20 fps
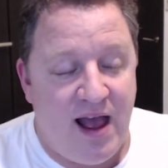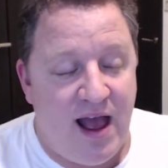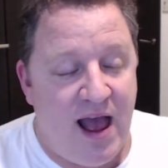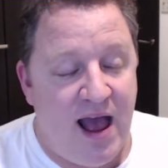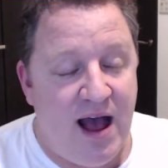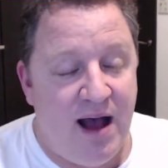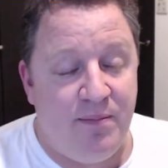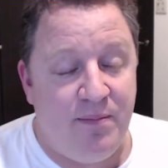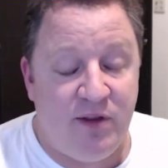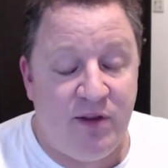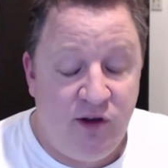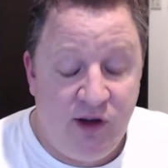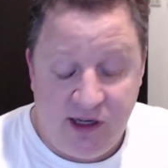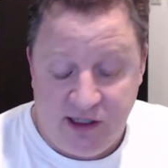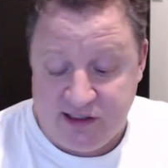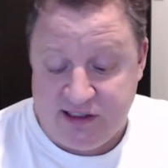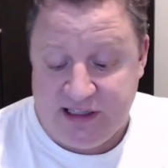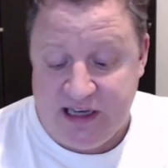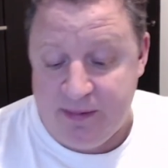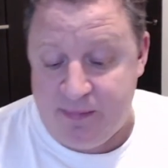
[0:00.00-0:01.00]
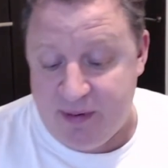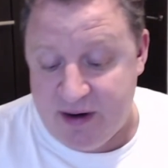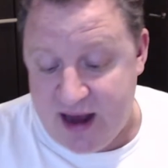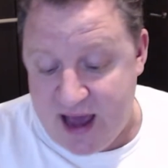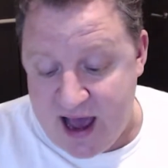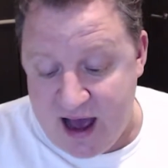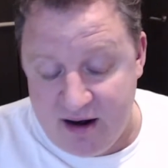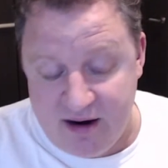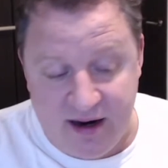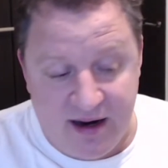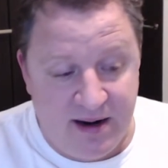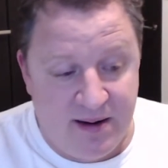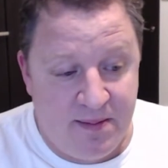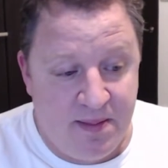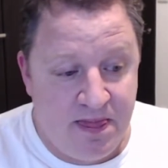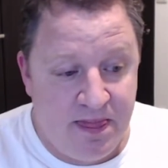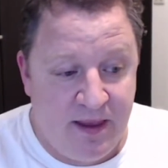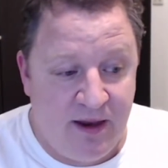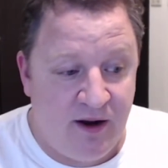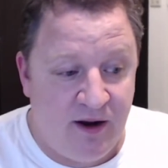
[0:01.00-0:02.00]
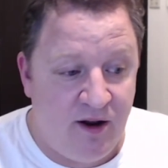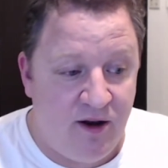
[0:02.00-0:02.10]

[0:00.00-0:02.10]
You can skip it out and,